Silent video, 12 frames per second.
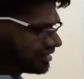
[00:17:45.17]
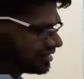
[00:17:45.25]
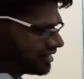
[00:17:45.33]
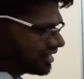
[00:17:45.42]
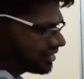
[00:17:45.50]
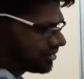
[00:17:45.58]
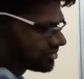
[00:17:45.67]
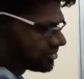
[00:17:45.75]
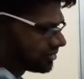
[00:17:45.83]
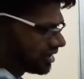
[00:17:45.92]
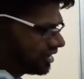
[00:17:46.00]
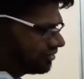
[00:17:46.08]
that
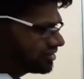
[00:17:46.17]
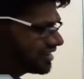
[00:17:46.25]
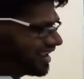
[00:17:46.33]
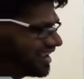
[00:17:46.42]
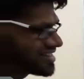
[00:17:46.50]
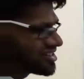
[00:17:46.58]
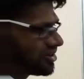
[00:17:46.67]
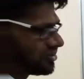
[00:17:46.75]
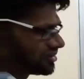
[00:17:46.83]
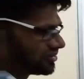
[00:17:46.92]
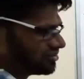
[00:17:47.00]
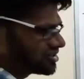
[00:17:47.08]
also gives A
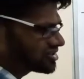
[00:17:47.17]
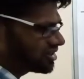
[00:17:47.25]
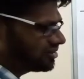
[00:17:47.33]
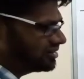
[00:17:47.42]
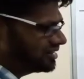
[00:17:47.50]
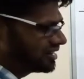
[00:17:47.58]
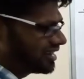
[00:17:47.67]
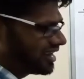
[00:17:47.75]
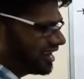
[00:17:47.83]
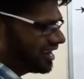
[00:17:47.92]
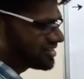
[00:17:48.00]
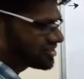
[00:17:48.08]
sound. Which sound? A